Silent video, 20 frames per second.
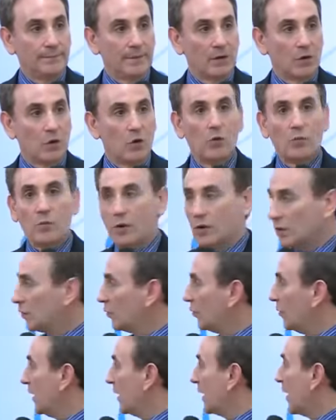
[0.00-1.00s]
Kolmar
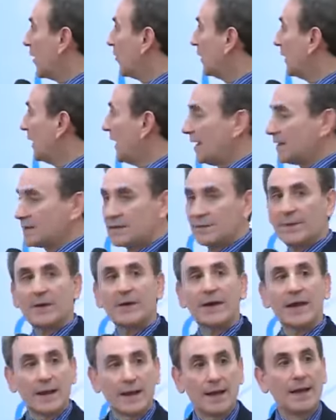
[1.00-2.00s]
Korea currently has
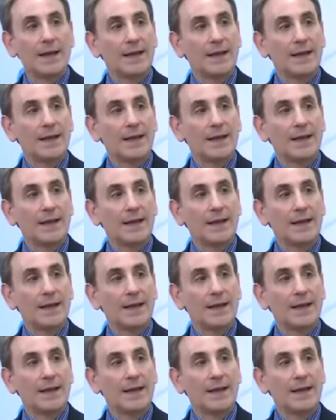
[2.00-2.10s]
about